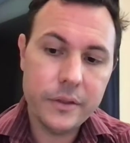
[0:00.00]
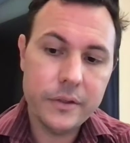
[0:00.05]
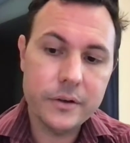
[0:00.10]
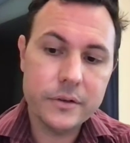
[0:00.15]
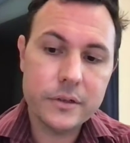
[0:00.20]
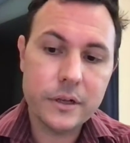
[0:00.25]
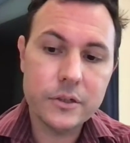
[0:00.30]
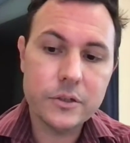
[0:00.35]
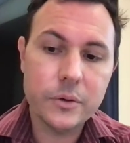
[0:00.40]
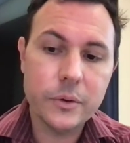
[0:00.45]

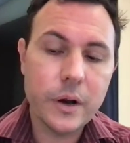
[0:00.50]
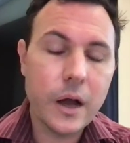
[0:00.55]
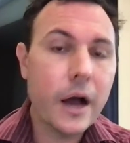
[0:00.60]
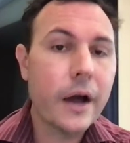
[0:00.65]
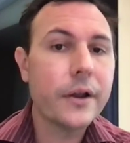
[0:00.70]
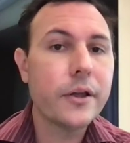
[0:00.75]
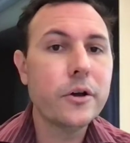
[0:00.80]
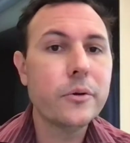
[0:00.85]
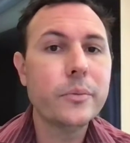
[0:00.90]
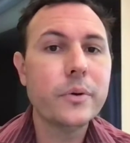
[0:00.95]
There's also an
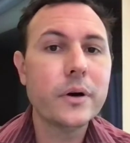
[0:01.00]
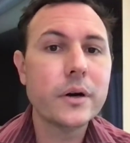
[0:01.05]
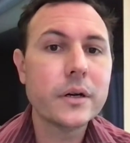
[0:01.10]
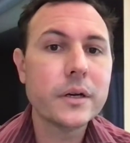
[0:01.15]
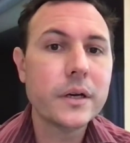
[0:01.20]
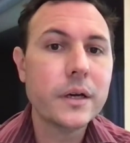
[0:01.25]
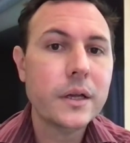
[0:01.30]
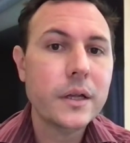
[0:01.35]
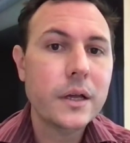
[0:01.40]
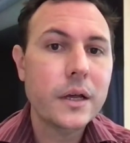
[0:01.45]

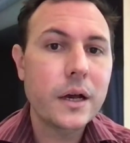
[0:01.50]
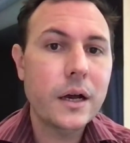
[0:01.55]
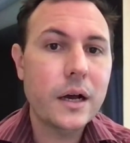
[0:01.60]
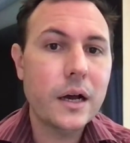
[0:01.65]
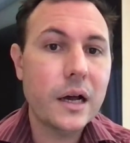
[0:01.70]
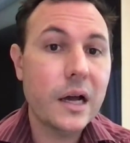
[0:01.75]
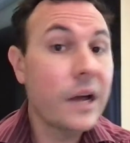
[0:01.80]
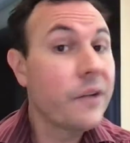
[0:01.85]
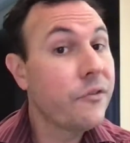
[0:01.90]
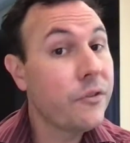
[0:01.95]
audiobook
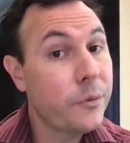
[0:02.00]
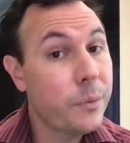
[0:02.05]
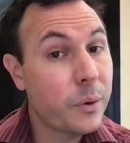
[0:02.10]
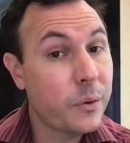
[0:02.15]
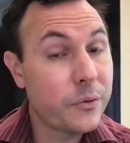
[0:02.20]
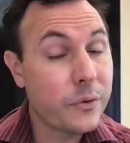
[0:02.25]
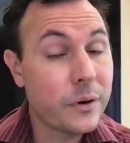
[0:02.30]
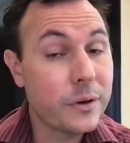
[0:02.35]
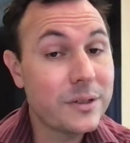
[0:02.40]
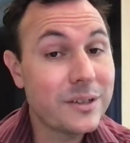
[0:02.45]
if you
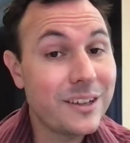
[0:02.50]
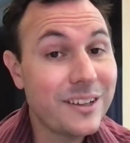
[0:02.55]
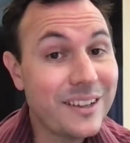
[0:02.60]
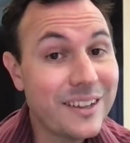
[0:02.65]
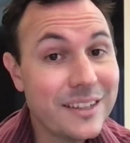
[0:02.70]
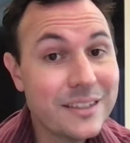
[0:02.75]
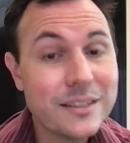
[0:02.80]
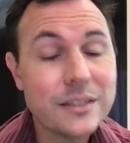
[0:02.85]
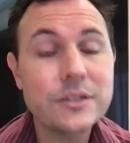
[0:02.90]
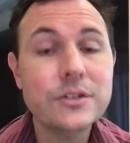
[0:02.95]
prefer to
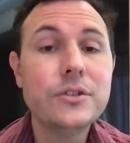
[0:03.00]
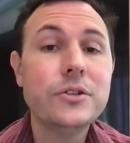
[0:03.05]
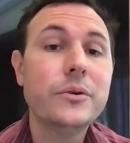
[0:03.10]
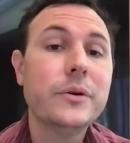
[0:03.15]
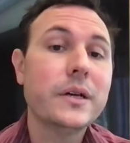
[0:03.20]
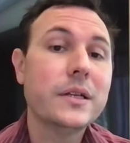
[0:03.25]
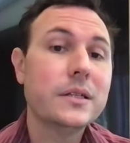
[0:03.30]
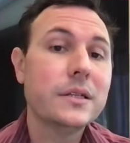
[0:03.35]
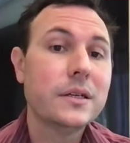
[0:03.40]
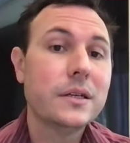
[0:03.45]
listen to
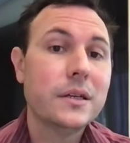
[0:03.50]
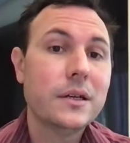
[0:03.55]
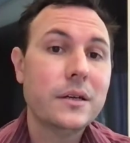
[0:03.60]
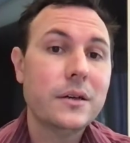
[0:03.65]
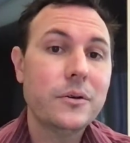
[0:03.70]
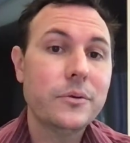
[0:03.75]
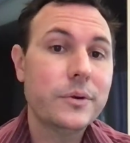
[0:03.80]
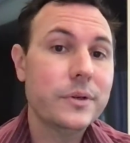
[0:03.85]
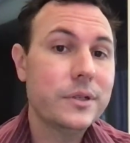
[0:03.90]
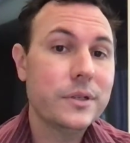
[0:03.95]
it,
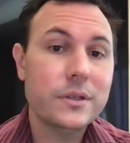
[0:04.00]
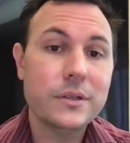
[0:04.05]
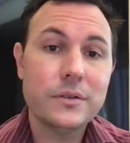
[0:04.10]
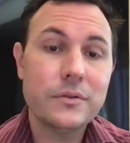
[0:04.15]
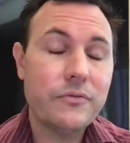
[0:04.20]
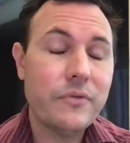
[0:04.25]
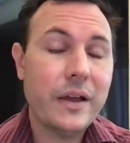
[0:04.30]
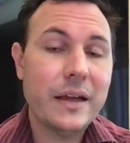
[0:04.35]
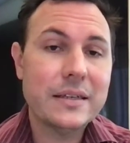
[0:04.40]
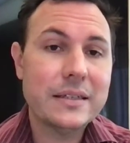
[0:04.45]
which is
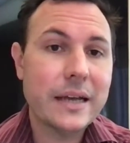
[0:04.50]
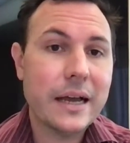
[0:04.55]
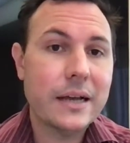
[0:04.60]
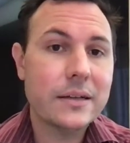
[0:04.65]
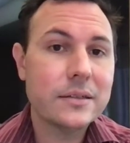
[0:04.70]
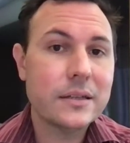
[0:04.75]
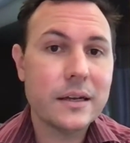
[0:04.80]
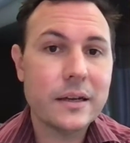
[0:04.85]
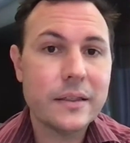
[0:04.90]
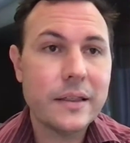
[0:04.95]

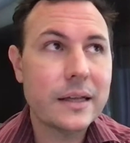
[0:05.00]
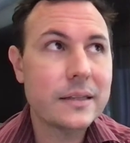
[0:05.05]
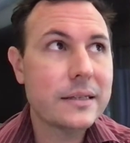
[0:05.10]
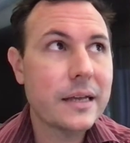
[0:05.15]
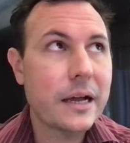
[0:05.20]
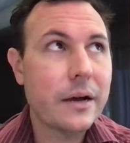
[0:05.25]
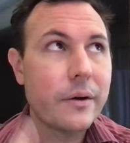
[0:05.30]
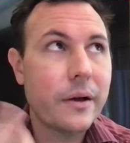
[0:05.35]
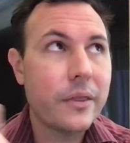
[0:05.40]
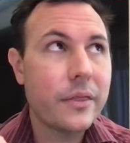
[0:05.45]
fantastic. That's
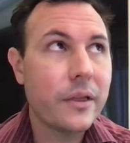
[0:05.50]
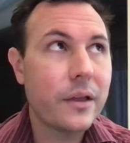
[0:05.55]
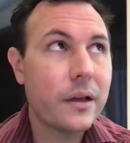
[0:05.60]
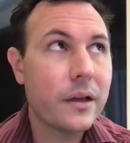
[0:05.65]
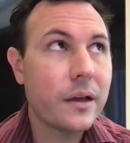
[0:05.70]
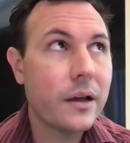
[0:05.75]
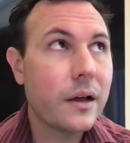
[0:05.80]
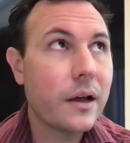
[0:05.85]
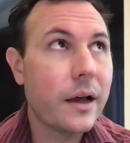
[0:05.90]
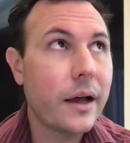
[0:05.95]
how I think
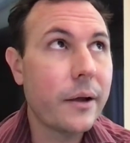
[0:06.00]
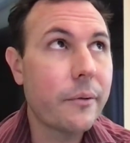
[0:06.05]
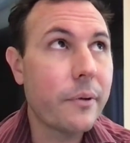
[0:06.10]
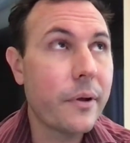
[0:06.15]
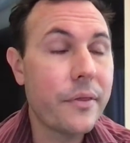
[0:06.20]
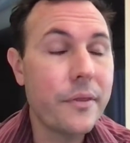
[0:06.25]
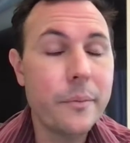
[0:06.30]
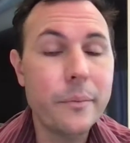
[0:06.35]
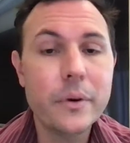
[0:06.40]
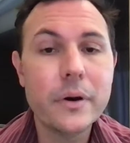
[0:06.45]
I
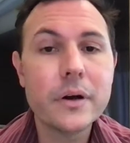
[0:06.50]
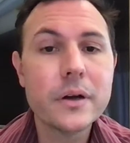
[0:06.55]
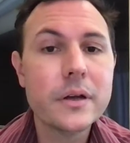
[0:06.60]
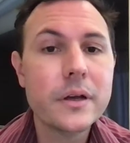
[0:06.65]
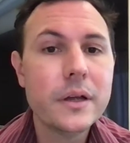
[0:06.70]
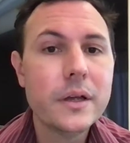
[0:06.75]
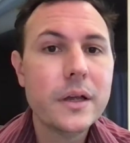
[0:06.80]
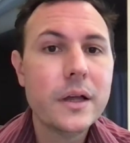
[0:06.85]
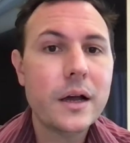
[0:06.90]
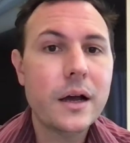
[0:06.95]
read the book,
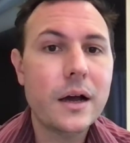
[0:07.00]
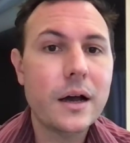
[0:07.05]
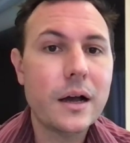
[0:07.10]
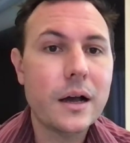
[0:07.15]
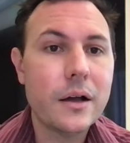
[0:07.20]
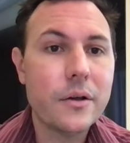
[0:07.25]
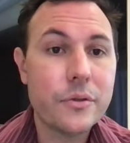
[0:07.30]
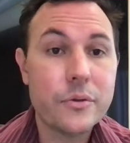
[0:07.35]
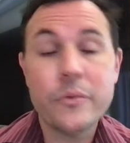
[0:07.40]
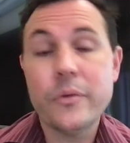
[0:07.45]

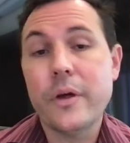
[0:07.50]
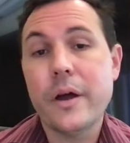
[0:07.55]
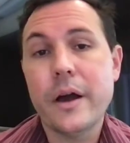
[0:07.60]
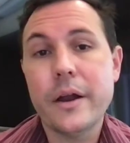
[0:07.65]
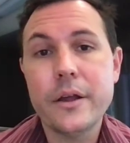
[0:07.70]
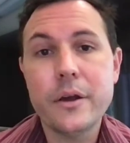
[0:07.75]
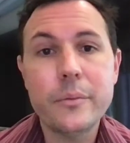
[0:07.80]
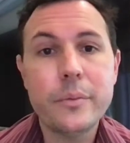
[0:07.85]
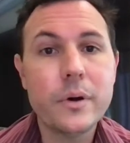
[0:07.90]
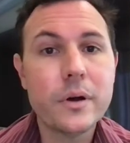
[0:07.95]
through the
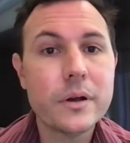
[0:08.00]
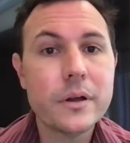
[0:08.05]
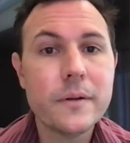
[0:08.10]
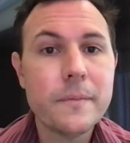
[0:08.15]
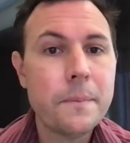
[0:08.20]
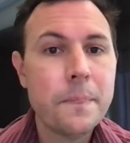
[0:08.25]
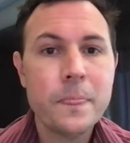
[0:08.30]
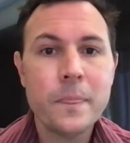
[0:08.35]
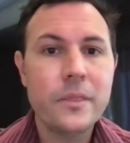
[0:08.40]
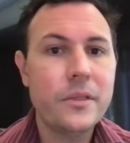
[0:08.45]
audiobook.
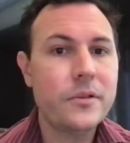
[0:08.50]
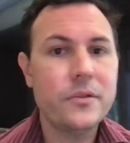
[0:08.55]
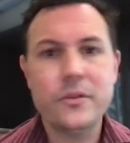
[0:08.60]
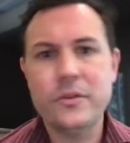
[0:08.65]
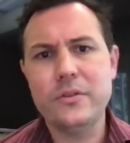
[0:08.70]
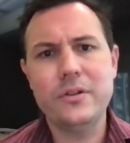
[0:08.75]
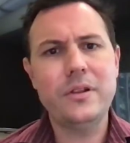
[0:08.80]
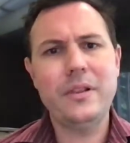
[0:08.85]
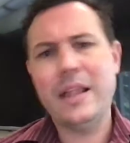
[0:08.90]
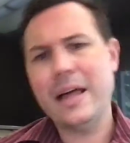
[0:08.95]
This
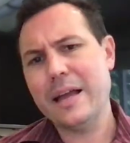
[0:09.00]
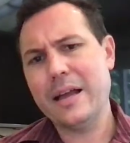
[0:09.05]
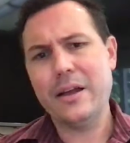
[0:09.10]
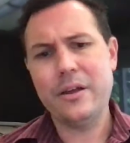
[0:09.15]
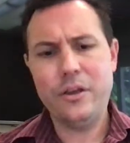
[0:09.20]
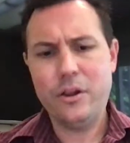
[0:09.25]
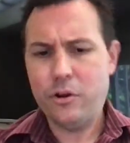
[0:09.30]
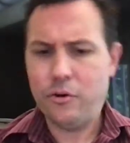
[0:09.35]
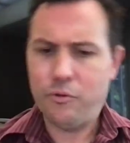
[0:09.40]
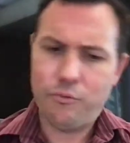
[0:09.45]
isn't like
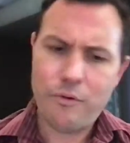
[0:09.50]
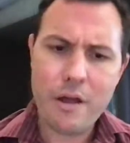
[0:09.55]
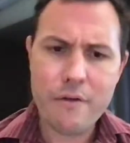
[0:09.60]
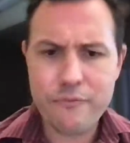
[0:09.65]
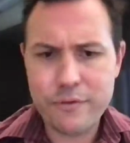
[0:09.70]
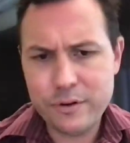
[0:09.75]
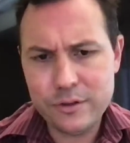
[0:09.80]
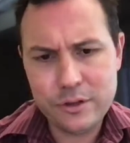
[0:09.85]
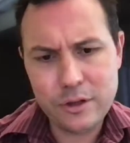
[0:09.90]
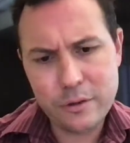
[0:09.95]
a
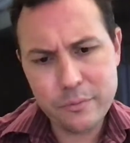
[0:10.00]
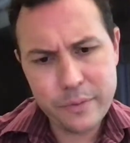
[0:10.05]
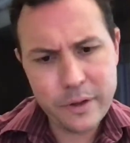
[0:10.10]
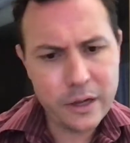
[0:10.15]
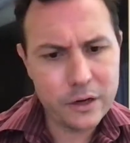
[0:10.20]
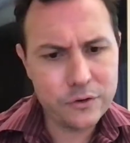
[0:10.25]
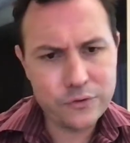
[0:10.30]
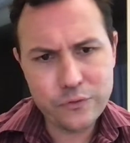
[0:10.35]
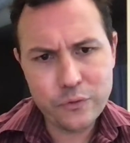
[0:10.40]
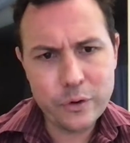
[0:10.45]
reference on
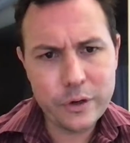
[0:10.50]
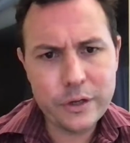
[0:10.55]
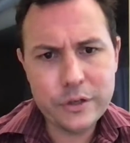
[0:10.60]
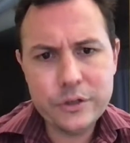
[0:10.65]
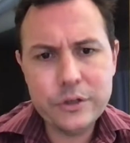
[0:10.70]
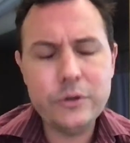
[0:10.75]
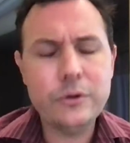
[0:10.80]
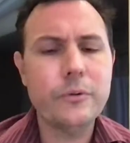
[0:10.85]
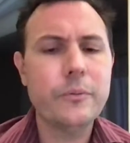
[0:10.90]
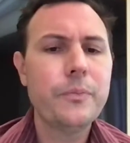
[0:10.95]
page
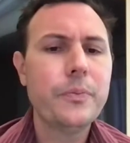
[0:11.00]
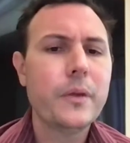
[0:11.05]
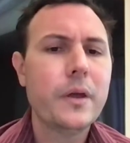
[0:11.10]
42.